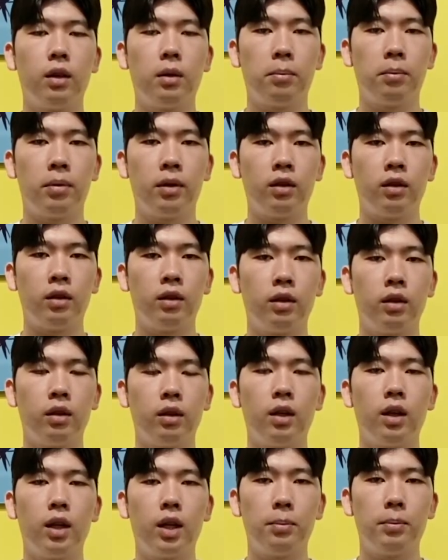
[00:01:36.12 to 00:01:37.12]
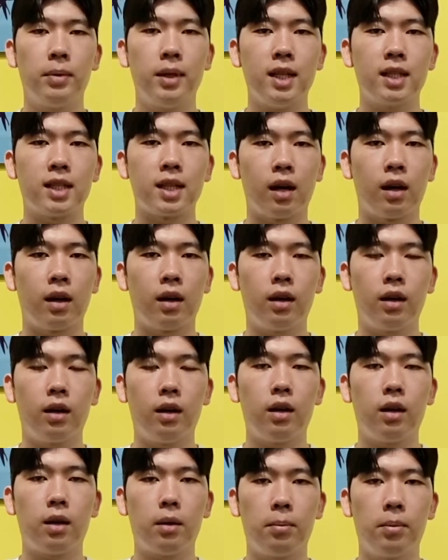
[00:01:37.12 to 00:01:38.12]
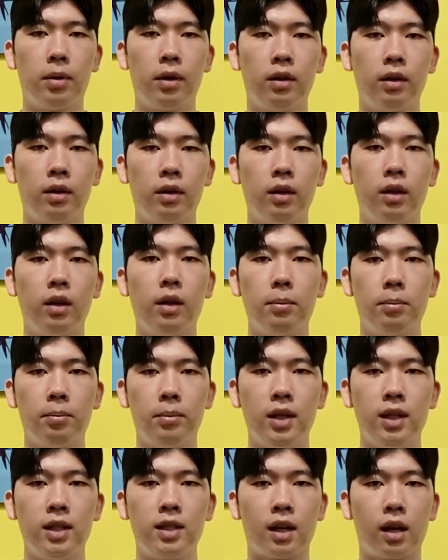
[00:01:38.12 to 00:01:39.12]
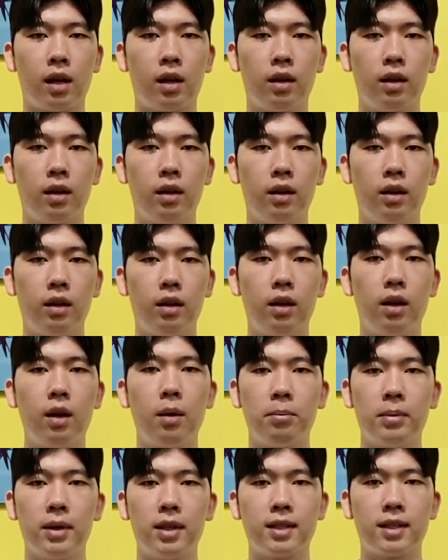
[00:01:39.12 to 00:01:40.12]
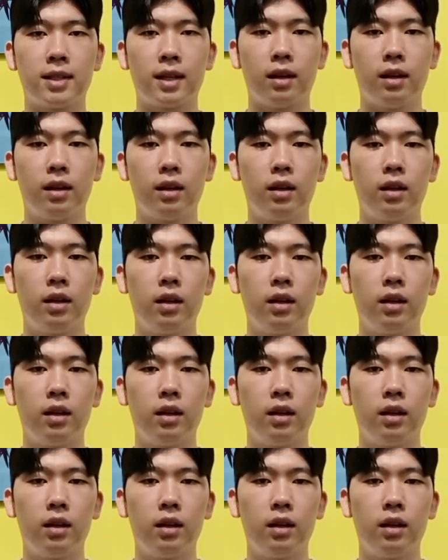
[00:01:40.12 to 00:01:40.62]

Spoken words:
P, pizza, P, pizza, pizza.